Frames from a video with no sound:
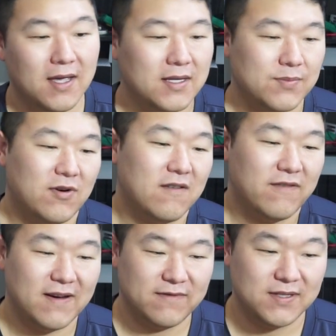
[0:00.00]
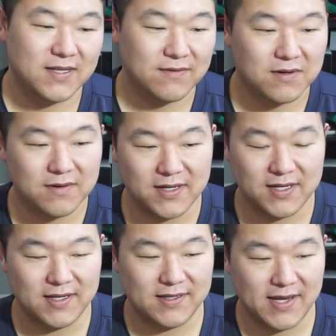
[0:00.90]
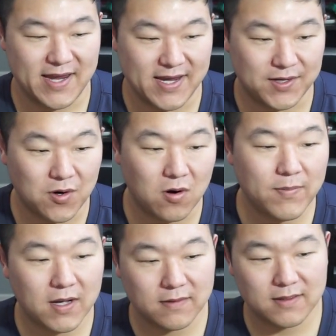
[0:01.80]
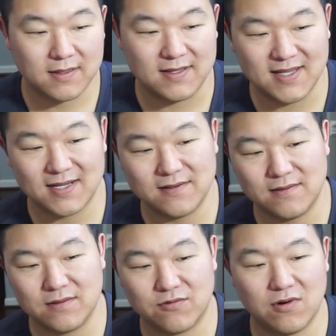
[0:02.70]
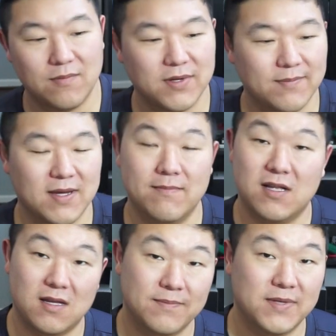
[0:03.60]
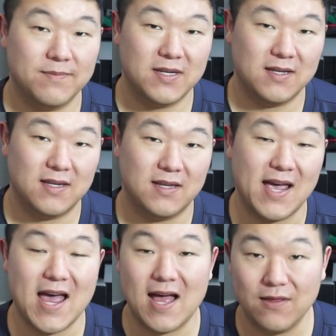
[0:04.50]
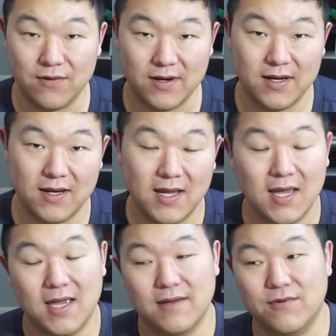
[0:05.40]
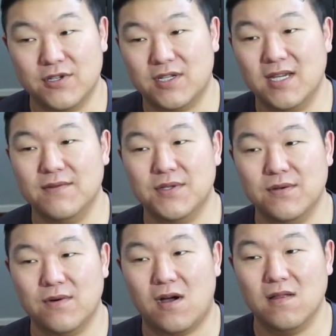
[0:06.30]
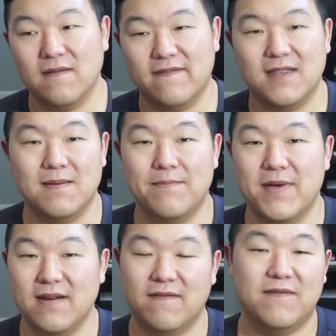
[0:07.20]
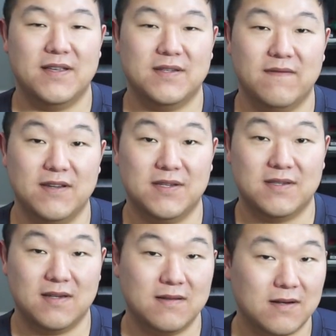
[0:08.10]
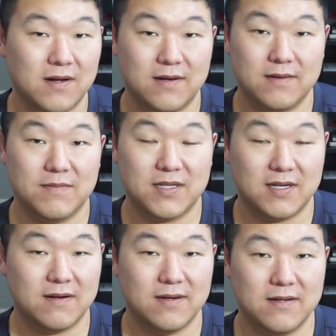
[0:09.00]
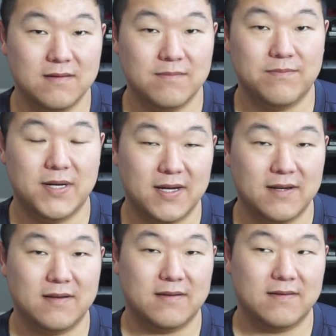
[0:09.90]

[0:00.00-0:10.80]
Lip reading: SPB185 is a cobalt, nickel, chromium, and molybdenum alloy, which gives you all of the benefits of a silicone material, but